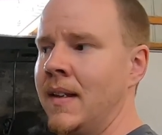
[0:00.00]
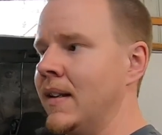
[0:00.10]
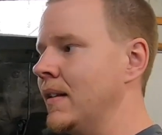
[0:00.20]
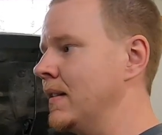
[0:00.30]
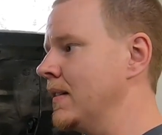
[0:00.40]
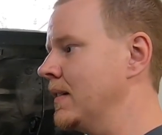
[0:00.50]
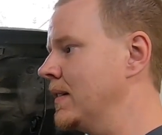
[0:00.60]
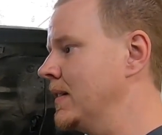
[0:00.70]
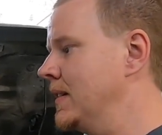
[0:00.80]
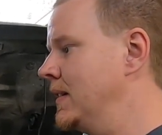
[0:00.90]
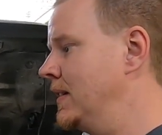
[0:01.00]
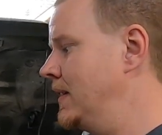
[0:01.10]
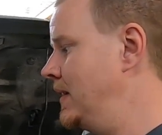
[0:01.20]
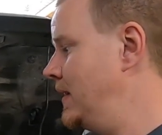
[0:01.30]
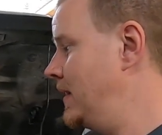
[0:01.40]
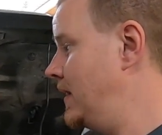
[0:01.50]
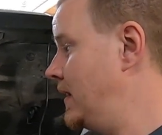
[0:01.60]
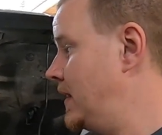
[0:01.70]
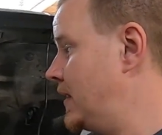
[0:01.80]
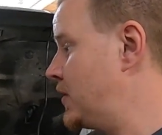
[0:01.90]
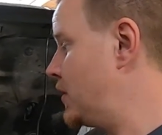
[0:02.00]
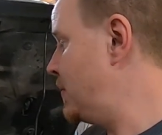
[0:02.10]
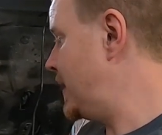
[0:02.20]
and it sure